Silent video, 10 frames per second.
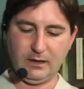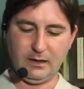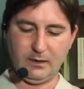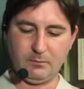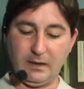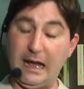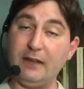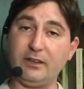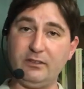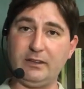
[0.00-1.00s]
um,
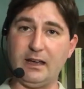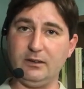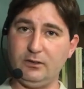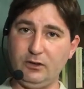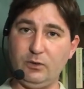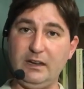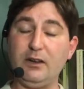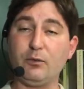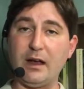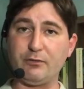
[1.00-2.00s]
as I said, you
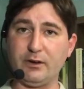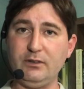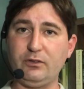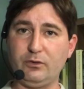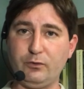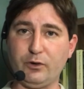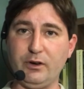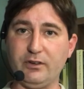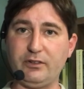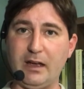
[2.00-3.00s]
need a reference for
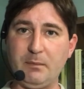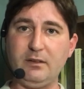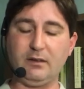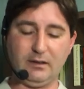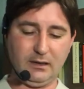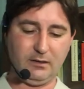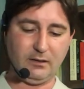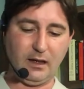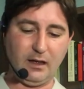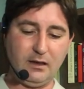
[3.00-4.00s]
your assignment,
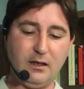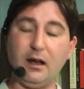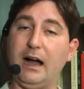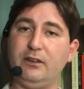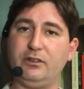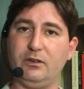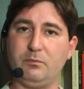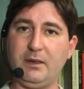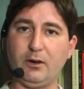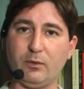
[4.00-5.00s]
and uh, I
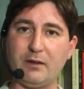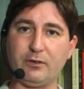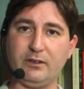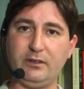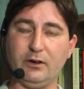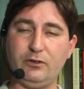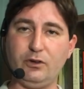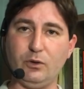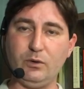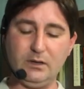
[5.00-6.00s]
should make a reference here
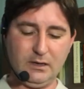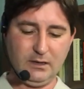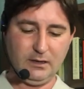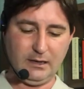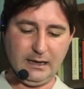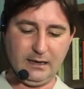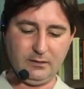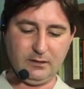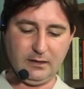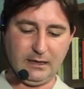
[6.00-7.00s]
too,
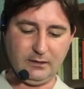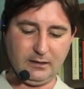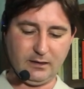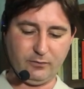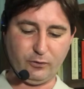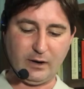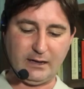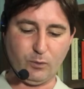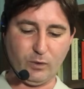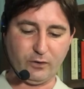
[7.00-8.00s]
and and give
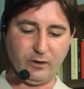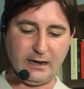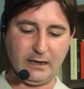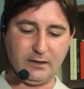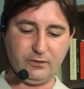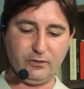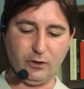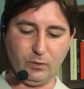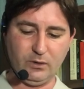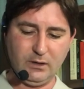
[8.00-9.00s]
credit where credit is
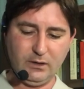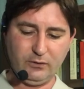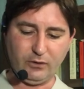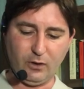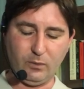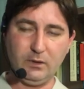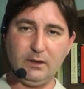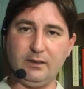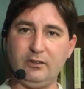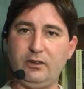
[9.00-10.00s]
due. So
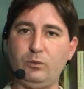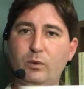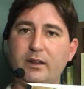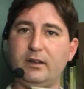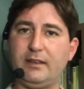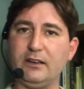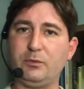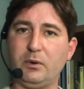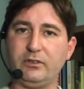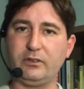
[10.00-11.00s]
this is one of the
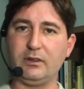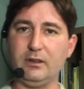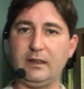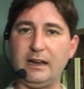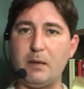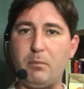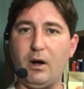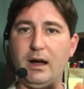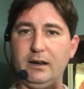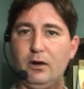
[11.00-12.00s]
textbooks that I
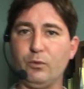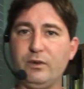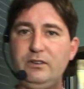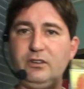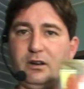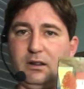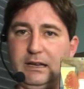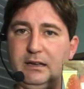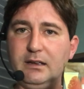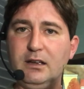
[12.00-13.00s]
bought
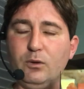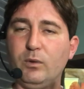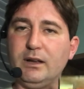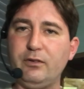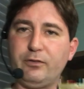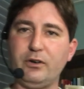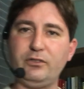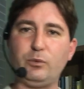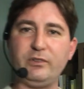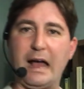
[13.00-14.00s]
originally when I
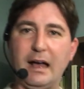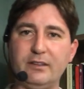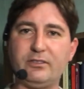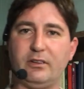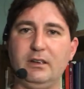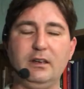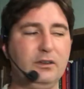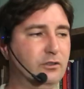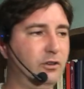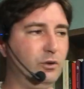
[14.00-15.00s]
first was asked
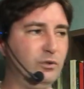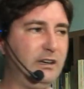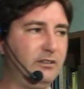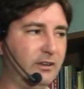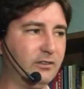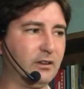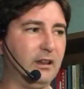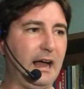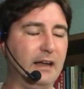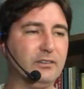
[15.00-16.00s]
to teach this
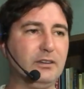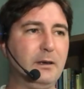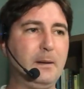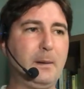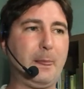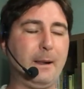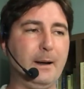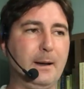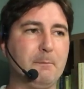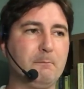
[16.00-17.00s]
class.
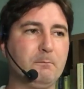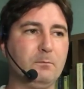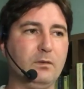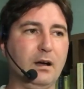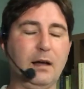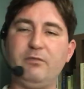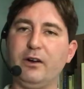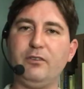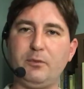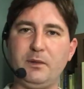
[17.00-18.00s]
Um, I'm
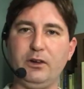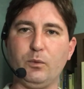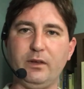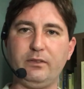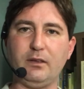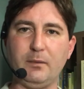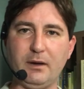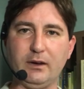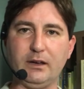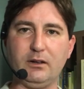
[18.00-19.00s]
very familiar with
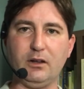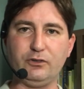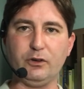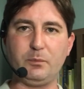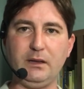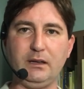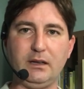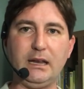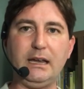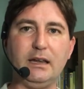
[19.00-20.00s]
American culture, being
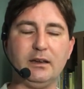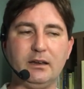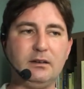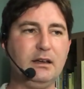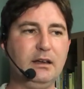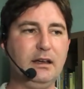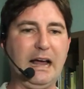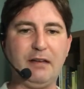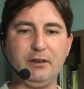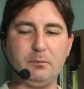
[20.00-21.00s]
Canadian and
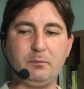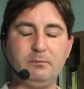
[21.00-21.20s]
having